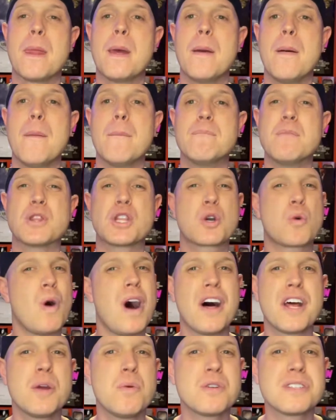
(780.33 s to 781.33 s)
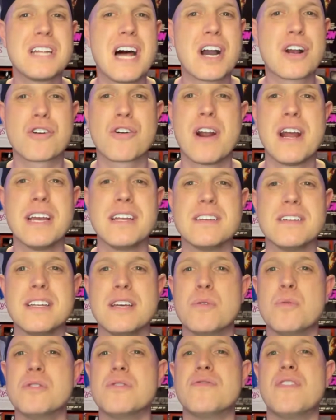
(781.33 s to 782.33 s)
But the quality was not great. It
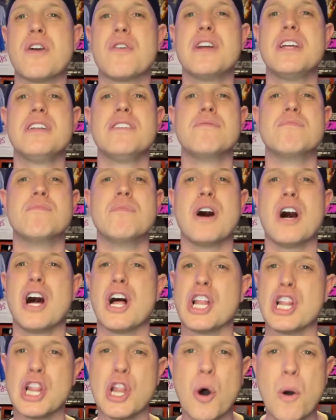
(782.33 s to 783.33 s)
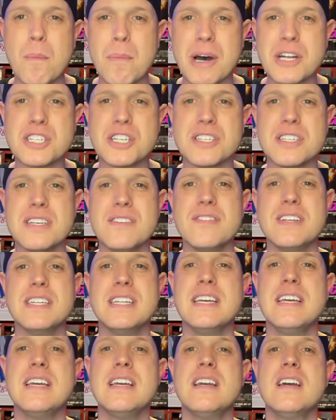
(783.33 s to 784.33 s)
was very low budget
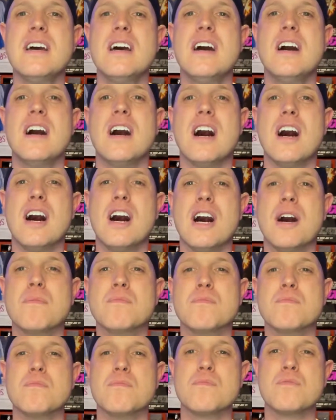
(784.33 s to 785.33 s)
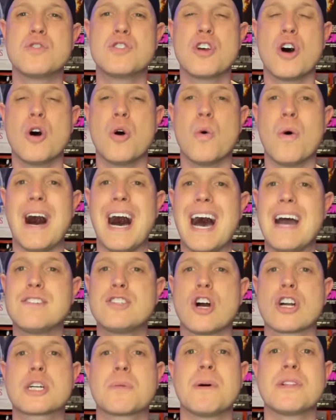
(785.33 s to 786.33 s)
DVD. So I
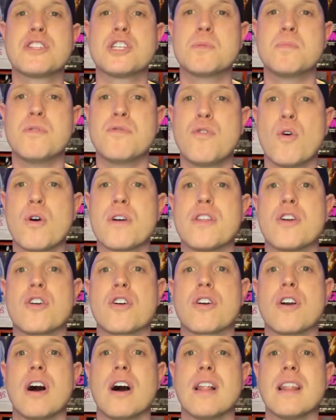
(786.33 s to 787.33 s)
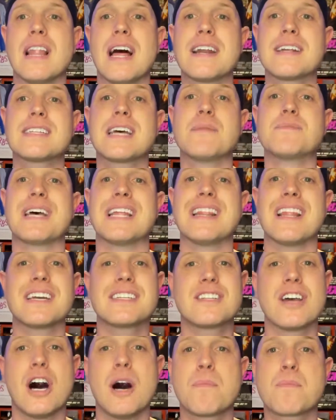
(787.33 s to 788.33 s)
talked about this before. There are a lot of times I like
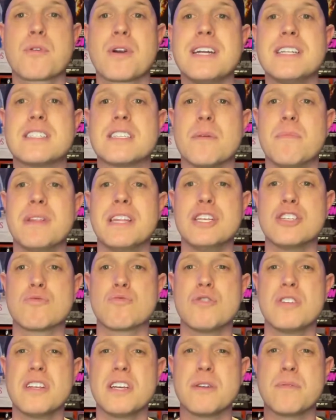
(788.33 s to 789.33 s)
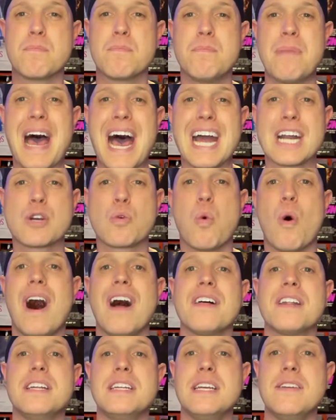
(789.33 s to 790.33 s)
to upgrade some of these really bad
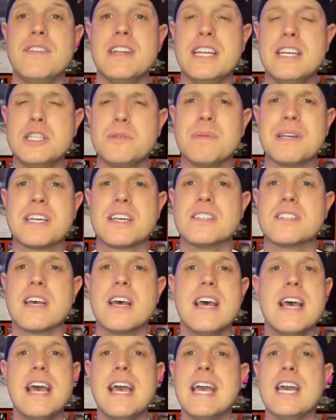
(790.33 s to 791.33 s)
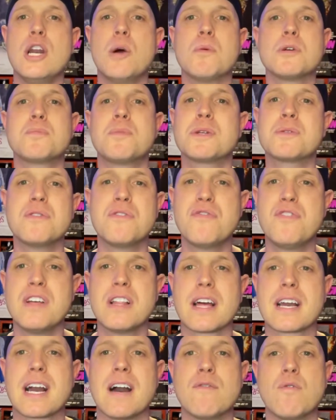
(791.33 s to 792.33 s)
quality DVDs because it almost makes me feel
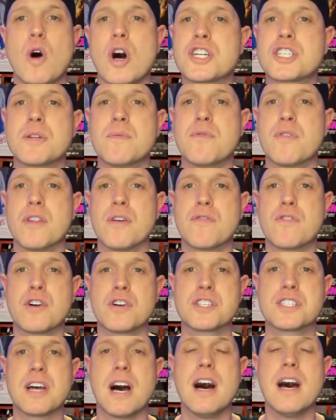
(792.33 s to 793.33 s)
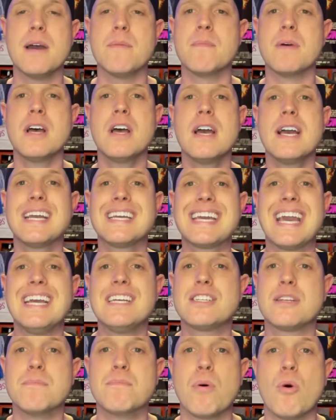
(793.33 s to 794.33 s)
like I've watched them for the first time. Case
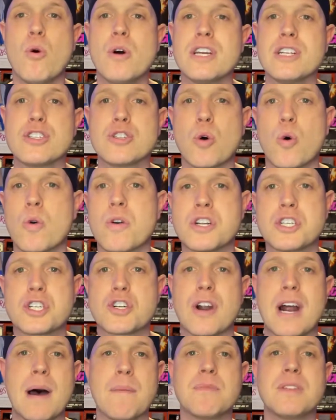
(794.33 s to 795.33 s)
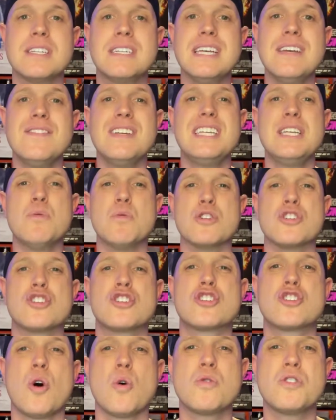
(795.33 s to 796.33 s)
in point, Tourist Trap. The DVD was
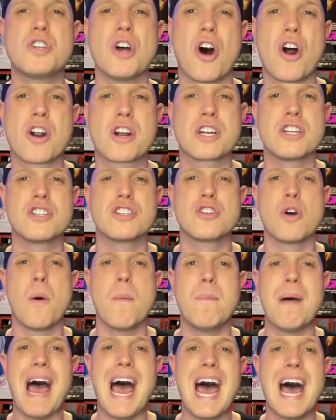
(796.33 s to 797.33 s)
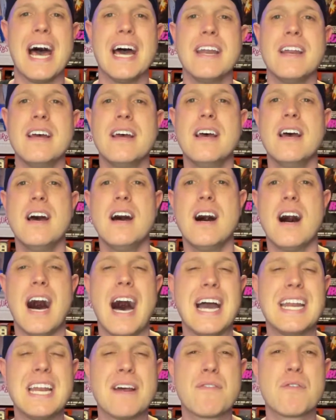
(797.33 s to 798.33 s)
so dark and so bad, I
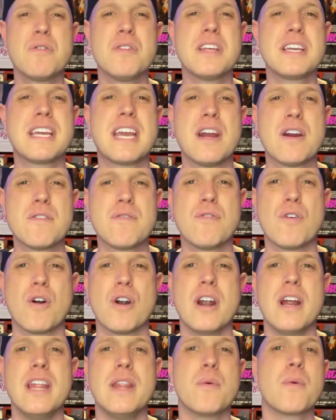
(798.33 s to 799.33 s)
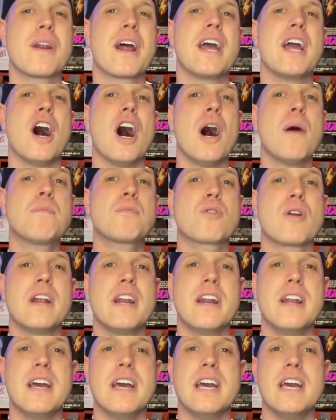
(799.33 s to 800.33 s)
never really cared for it. And then when I upgraded
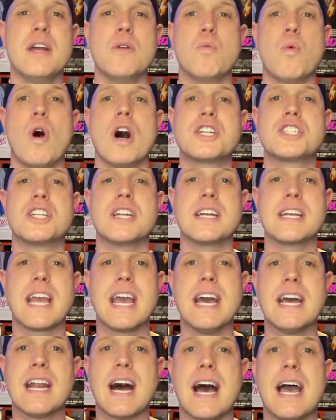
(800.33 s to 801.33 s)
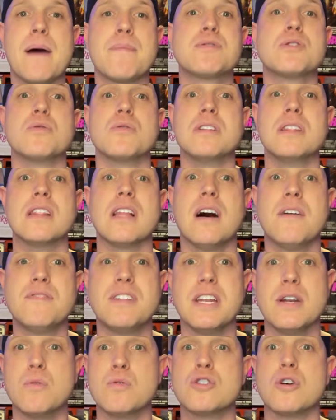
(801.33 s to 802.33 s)
it and watched it again, I absolutely loved it.
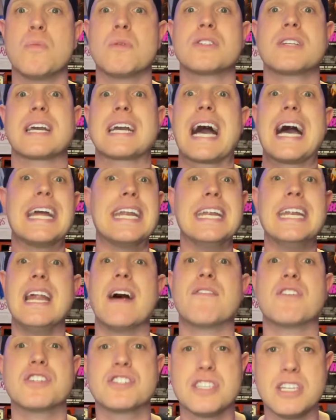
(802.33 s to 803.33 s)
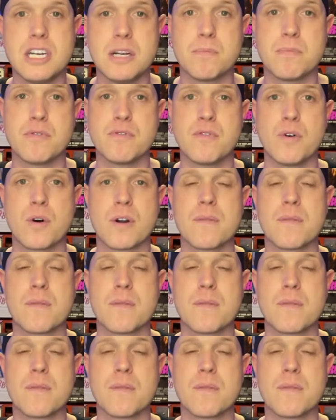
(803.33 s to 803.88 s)
It was almost like I had never seen it before.